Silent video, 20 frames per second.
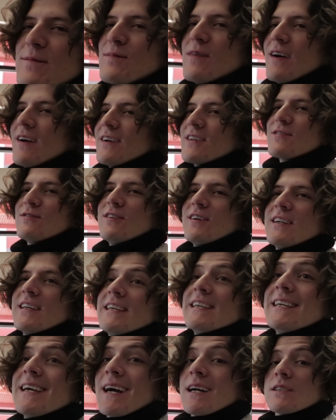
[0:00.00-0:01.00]
Bro, it's funny. He
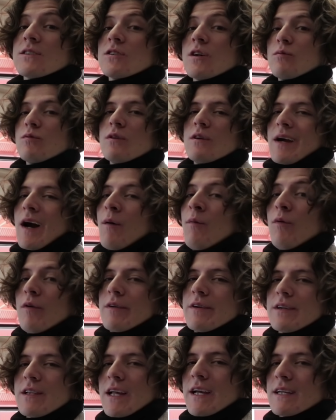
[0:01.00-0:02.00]
got in trouble. I'm over here
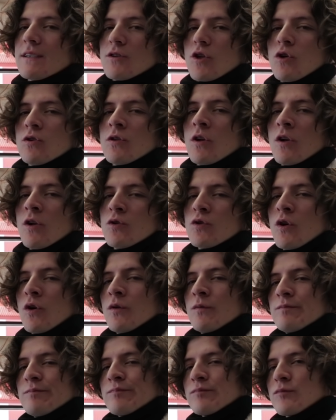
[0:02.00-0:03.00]
like do do
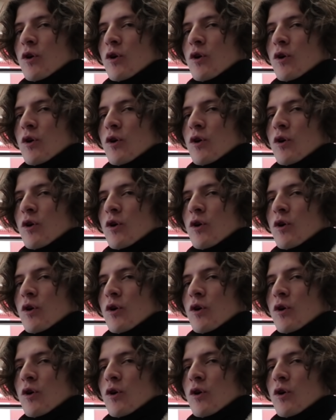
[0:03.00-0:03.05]
do.